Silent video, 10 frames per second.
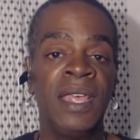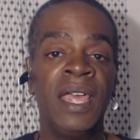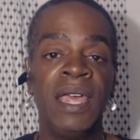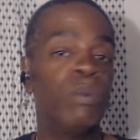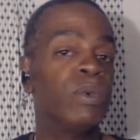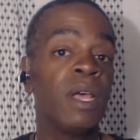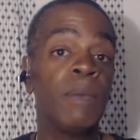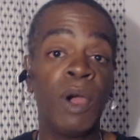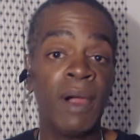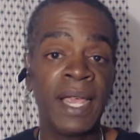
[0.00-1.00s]
It was
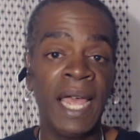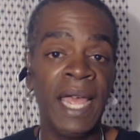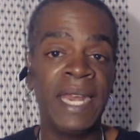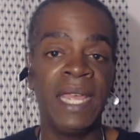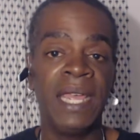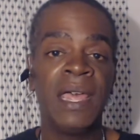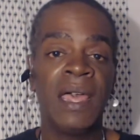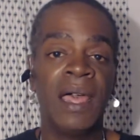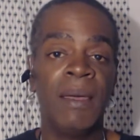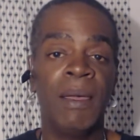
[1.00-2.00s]
Habaragani,
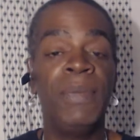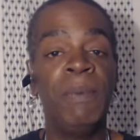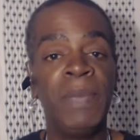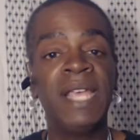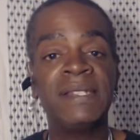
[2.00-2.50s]
because